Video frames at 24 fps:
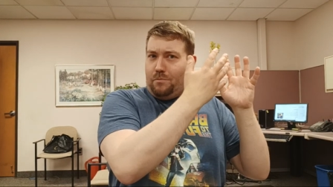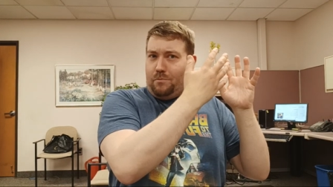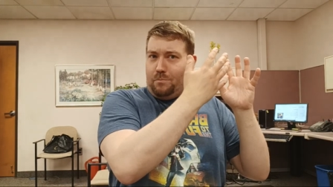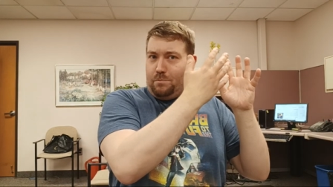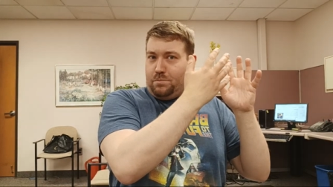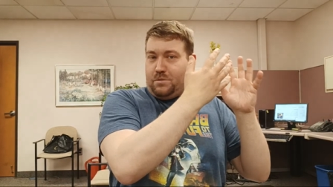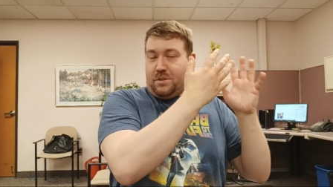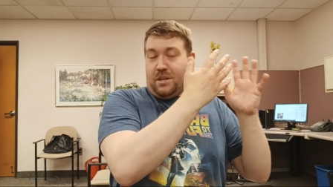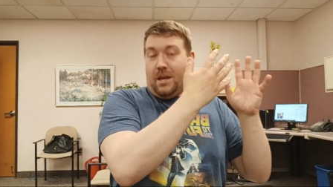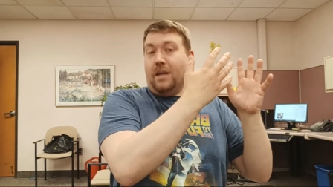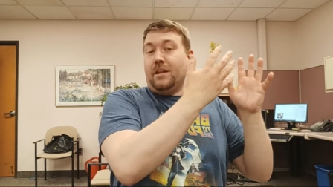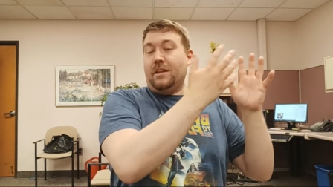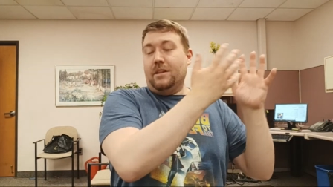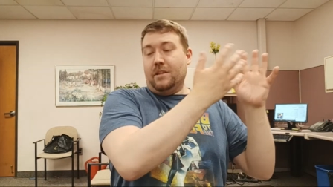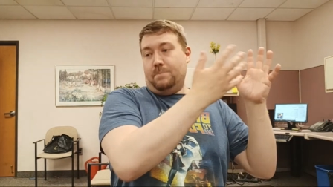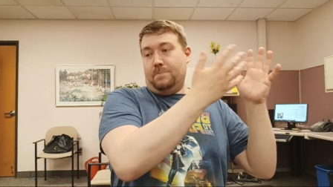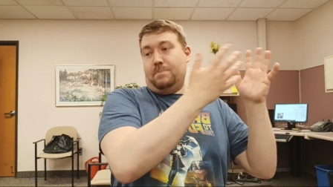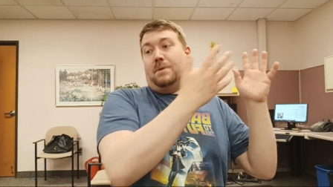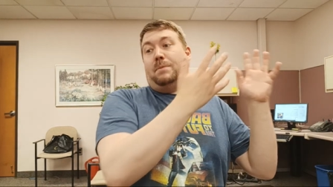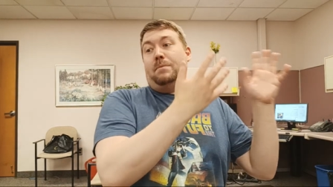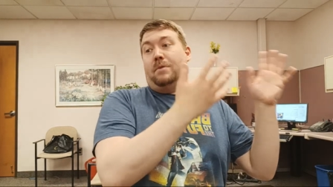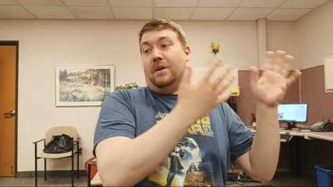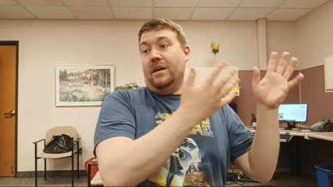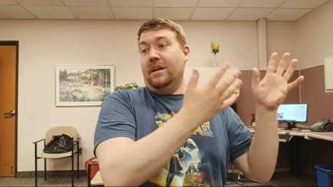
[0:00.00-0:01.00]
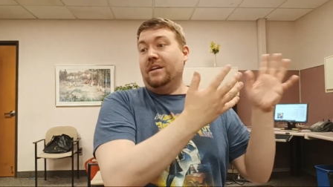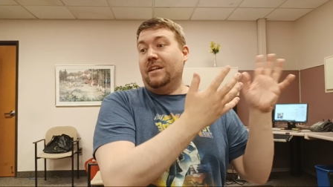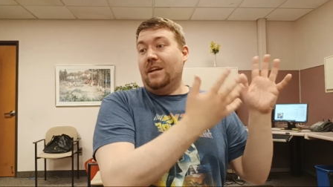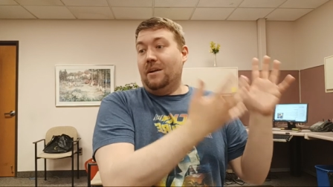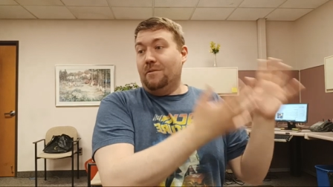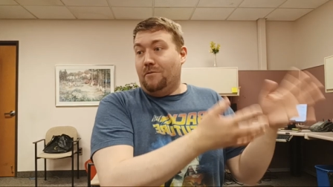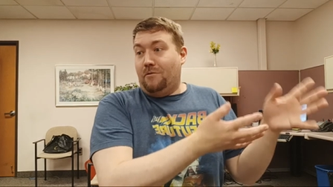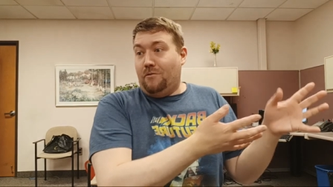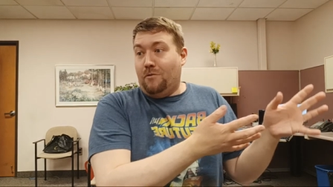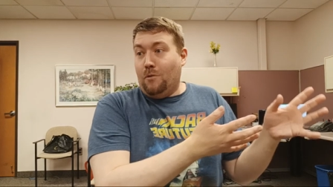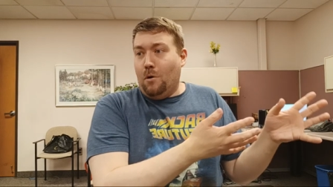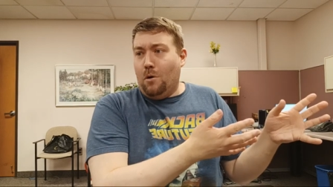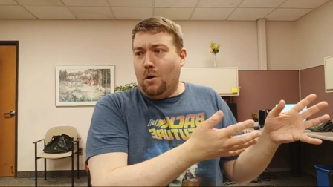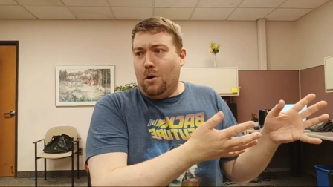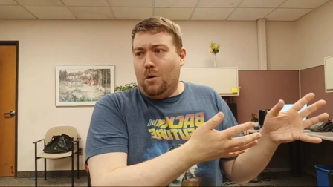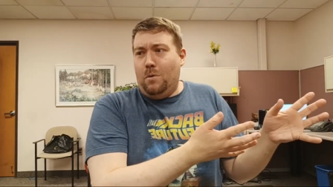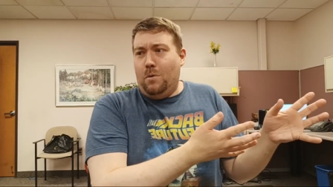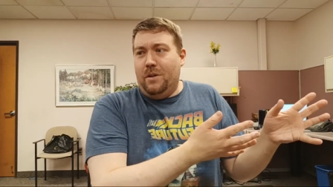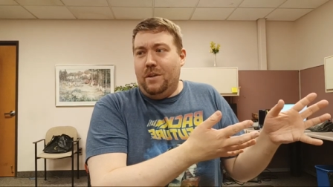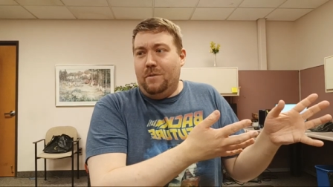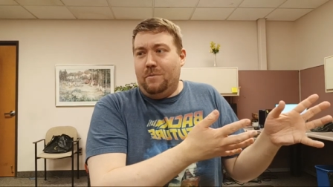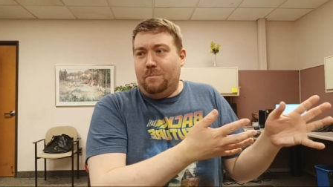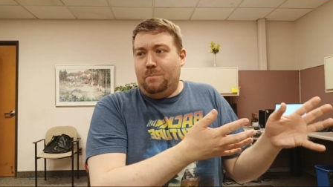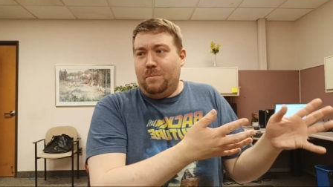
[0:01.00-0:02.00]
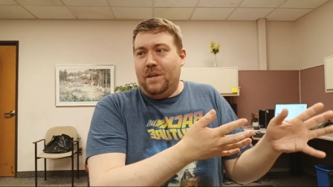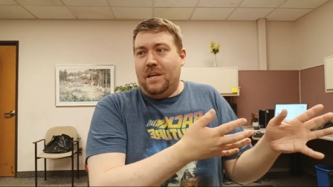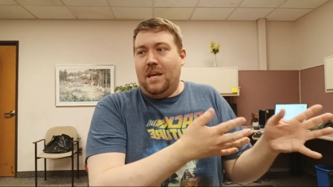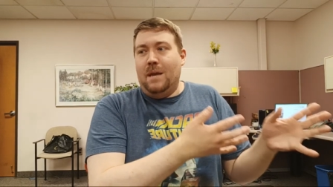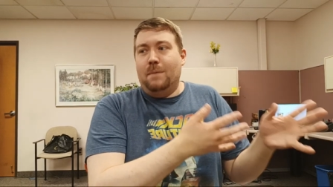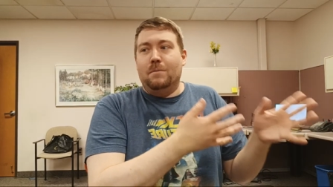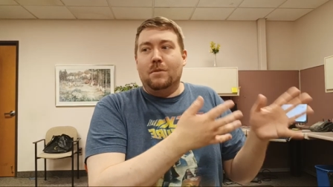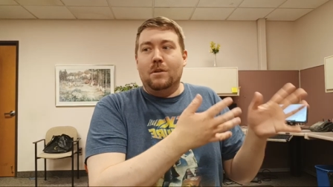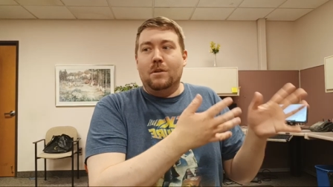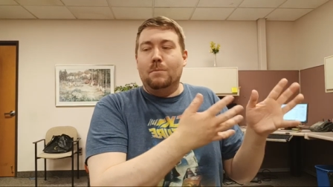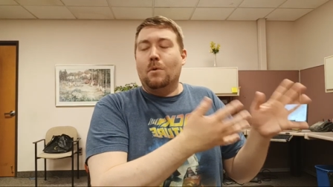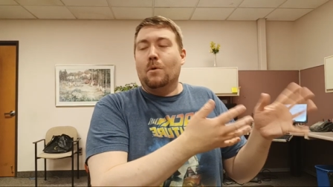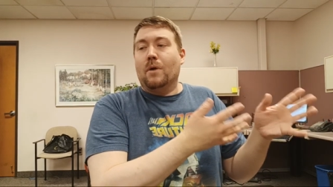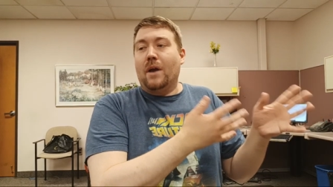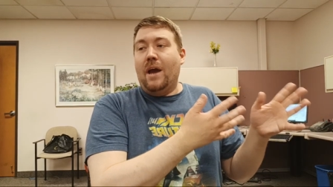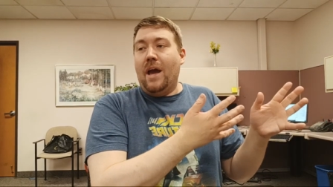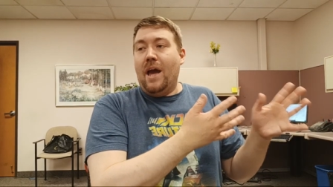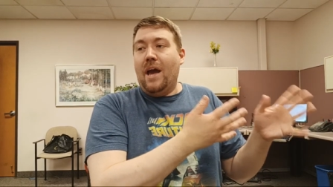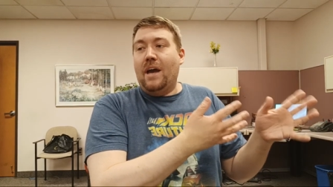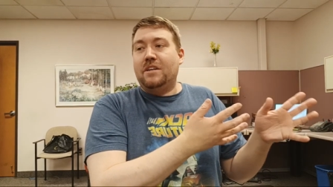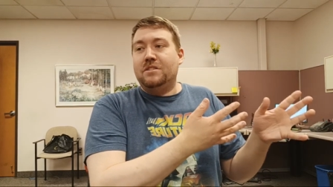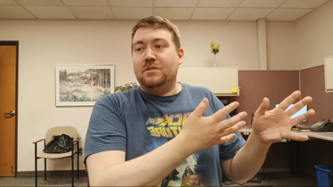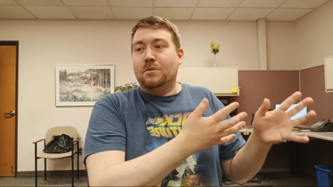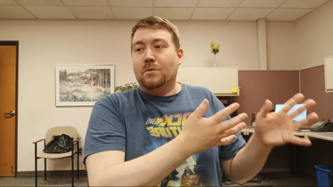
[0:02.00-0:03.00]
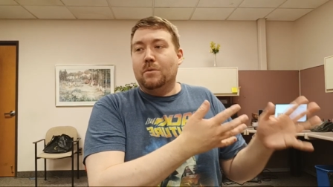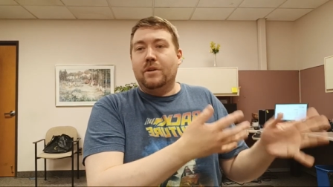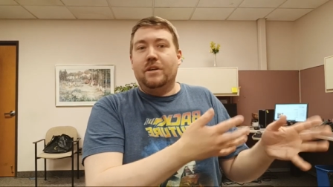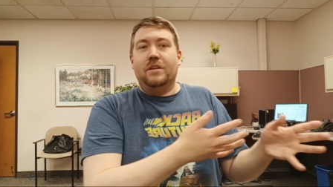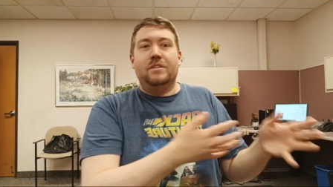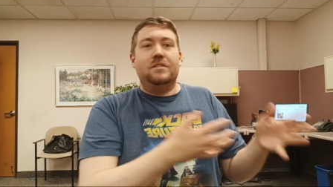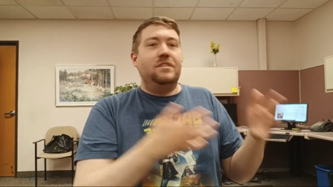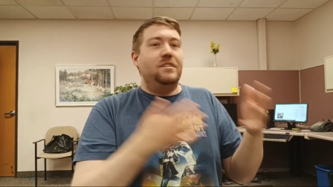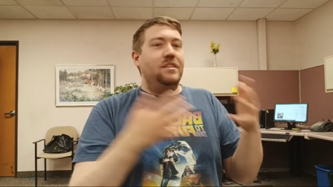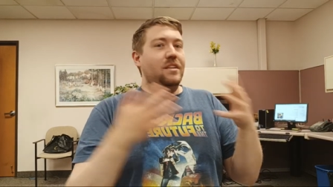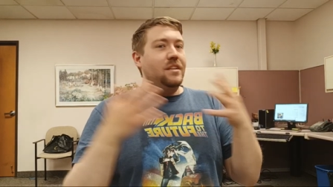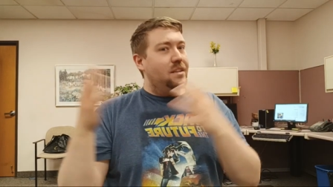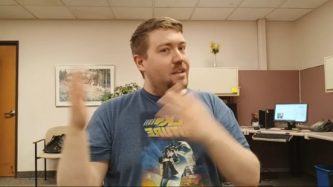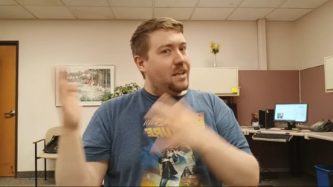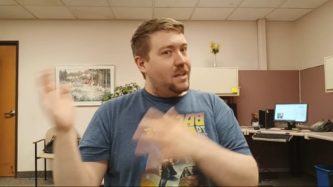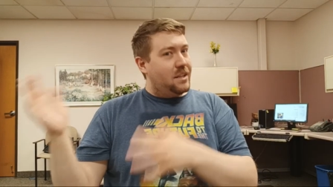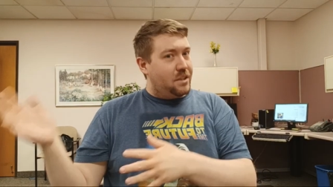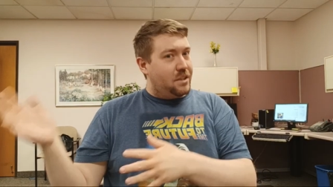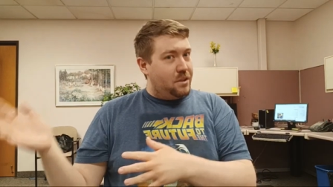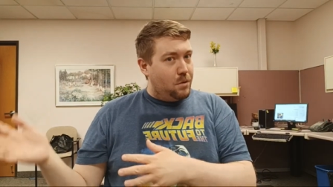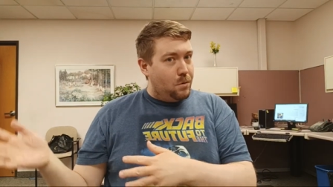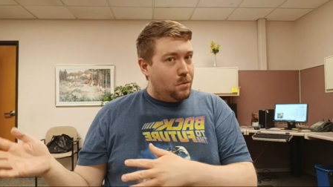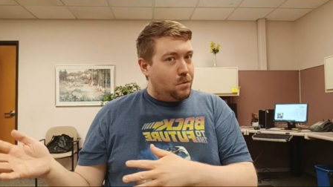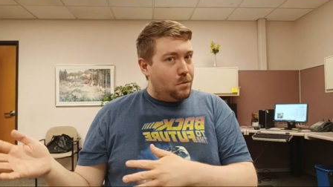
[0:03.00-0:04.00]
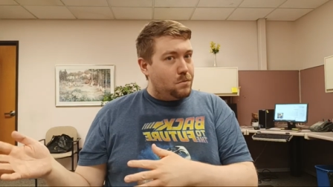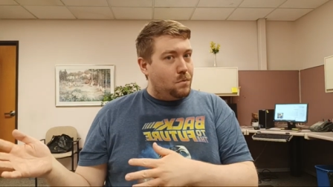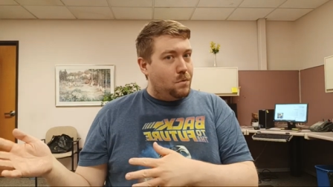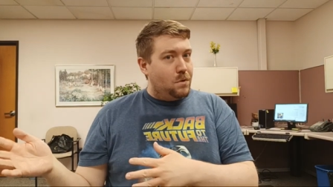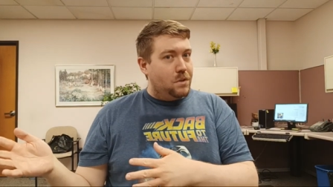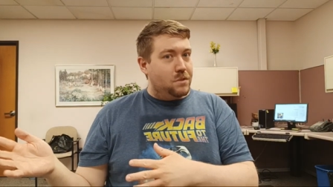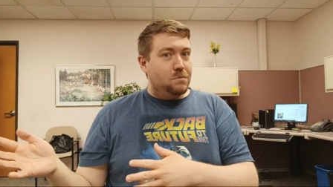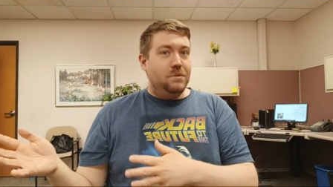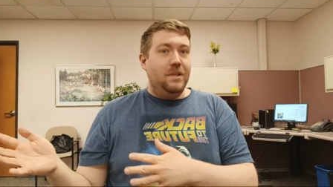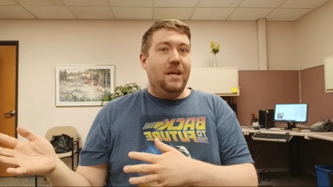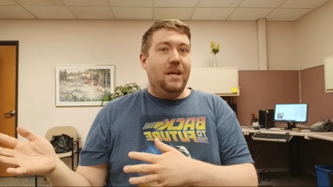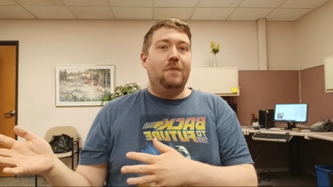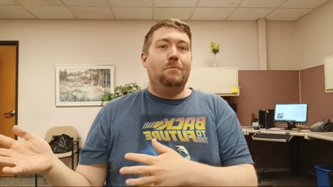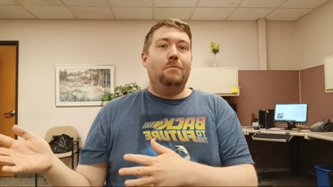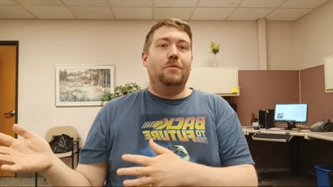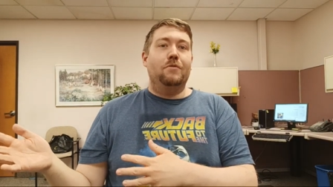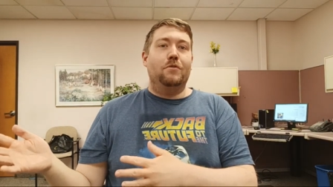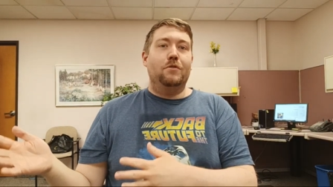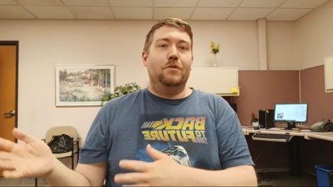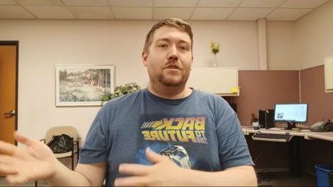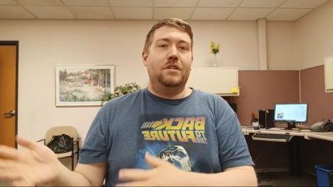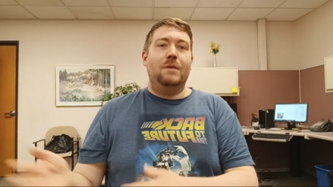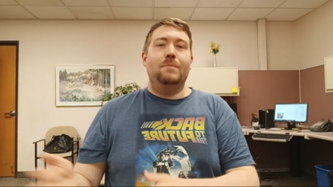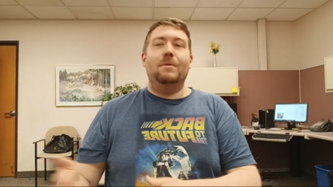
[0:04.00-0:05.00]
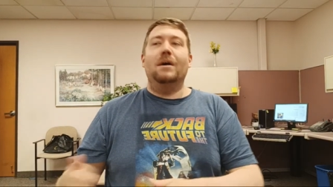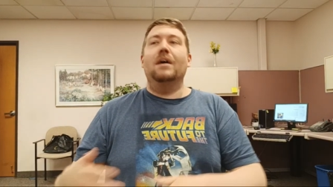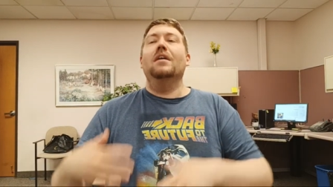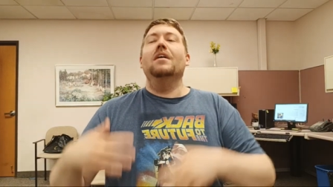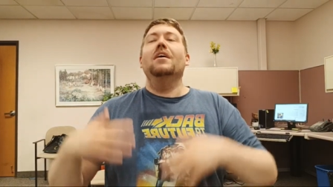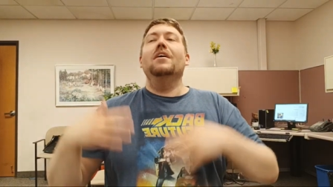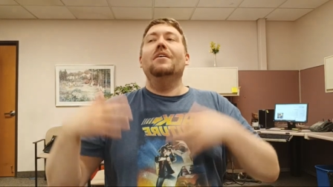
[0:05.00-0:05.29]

Technically, people hated on 4 when it became a little more action oriented than a lot of the old ones when that one first came out.